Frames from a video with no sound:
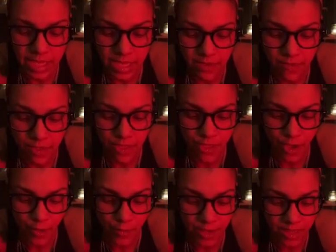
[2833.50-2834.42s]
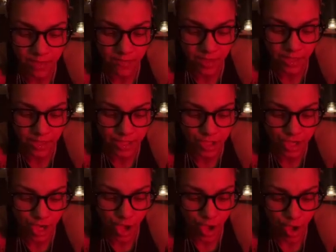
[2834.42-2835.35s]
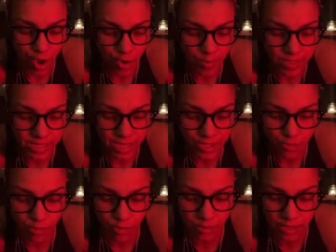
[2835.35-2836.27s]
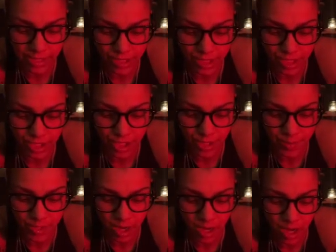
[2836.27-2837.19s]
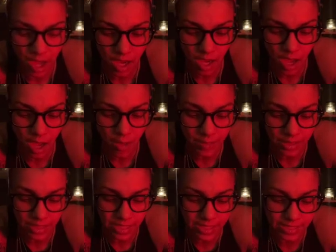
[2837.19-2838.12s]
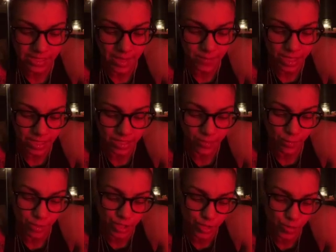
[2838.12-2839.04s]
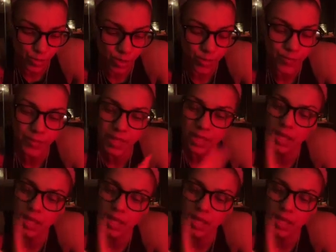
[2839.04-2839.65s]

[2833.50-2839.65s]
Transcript: Even though in the village, homosexual relationships are not commonly the subject of ritual,